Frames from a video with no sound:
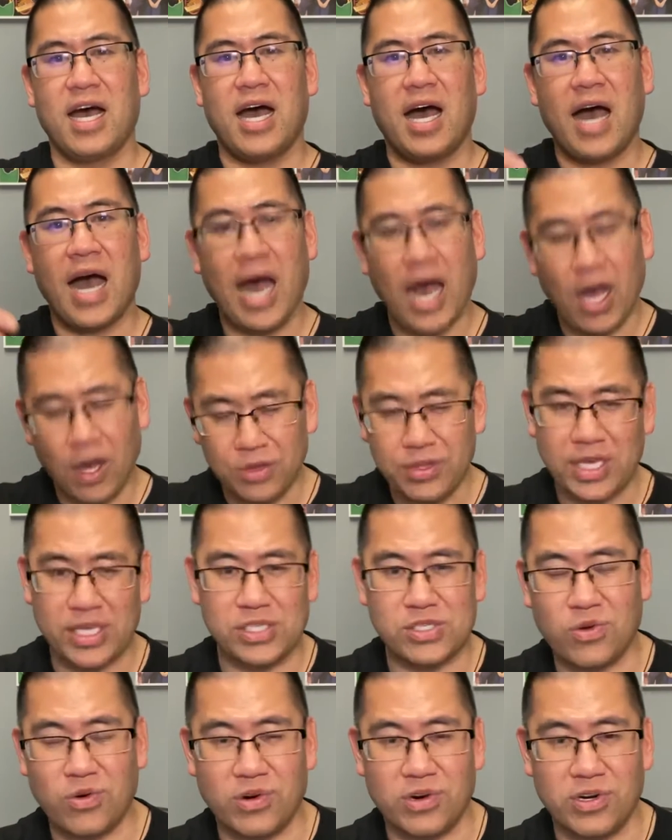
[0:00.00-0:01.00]
how they
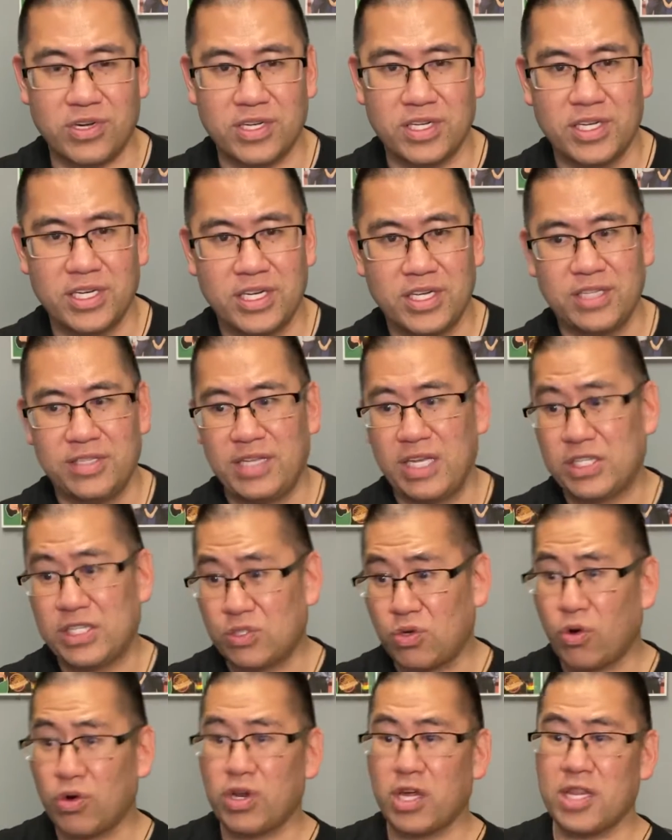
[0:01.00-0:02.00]
scored. They
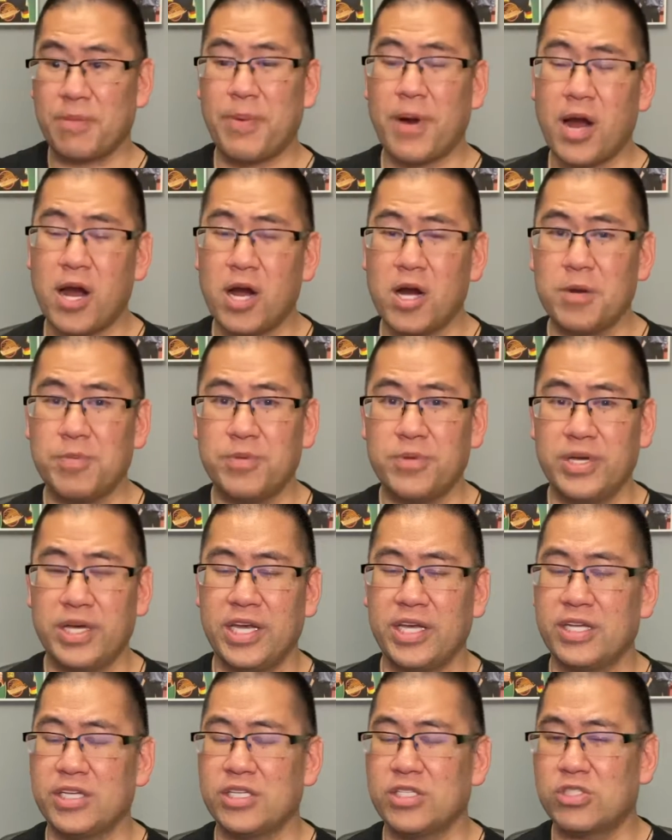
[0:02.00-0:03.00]
scored on the power
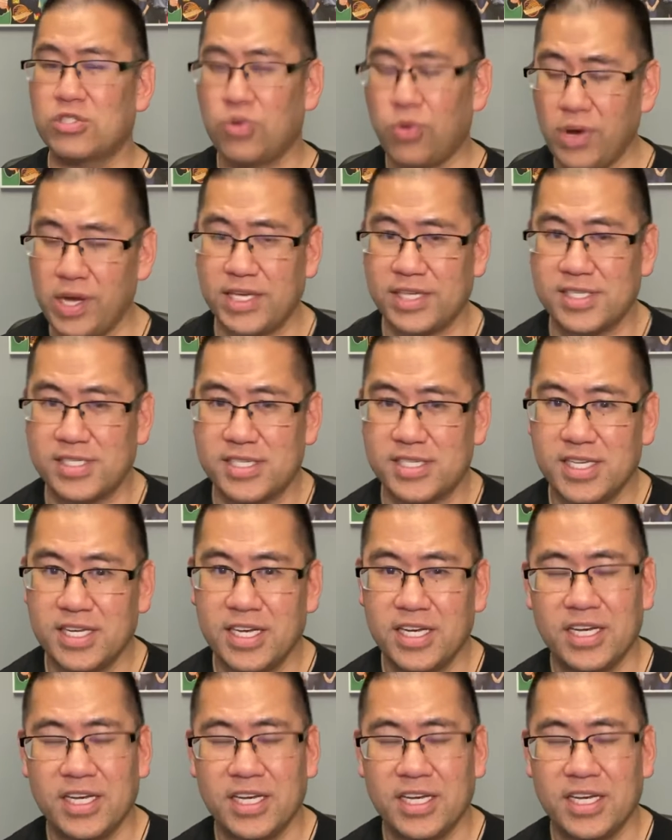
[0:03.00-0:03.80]
play twice.